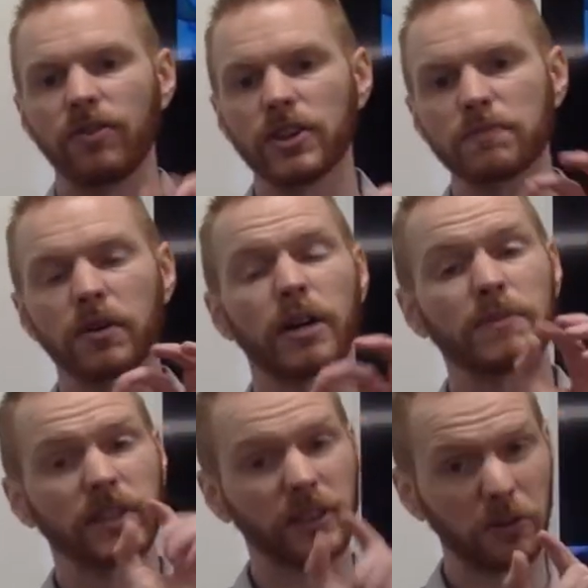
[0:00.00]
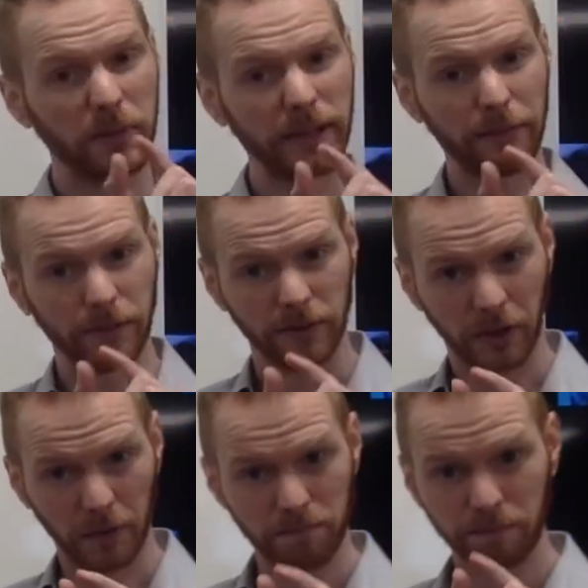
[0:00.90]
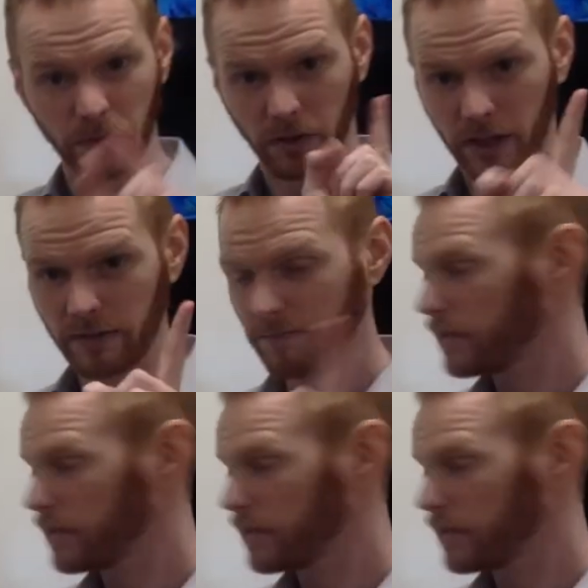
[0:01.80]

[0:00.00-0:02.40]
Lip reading: This problem is a little bit different, though, okay?